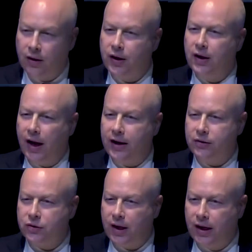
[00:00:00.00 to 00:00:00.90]
The
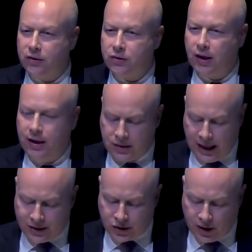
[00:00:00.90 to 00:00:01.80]
United States is
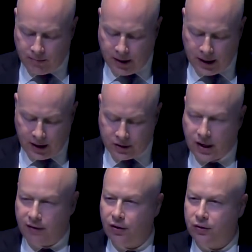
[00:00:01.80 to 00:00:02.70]
as committed as
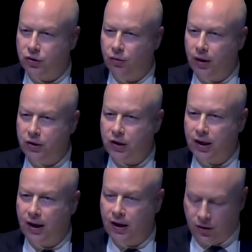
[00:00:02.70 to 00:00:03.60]
ever to
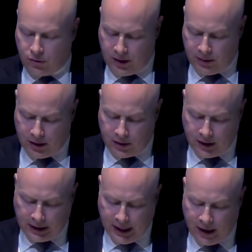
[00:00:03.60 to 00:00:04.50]
reaching an agreement
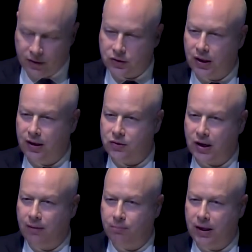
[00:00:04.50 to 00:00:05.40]
that guarantees
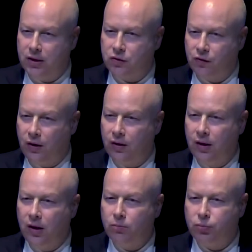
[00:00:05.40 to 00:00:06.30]
a peaceful,
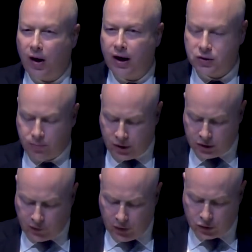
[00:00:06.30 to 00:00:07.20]

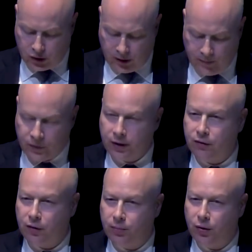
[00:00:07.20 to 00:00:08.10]
prosperous future
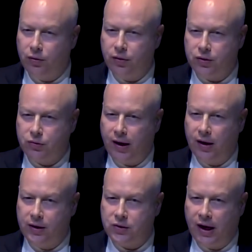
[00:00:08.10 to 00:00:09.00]
for both
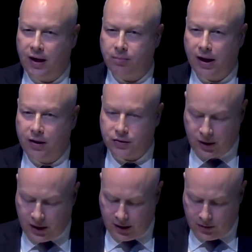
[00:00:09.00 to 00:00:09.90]
Israelis and
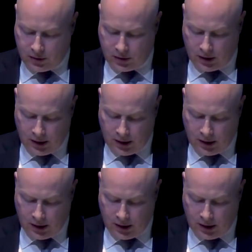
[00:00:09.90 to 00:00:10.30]
Palestinians.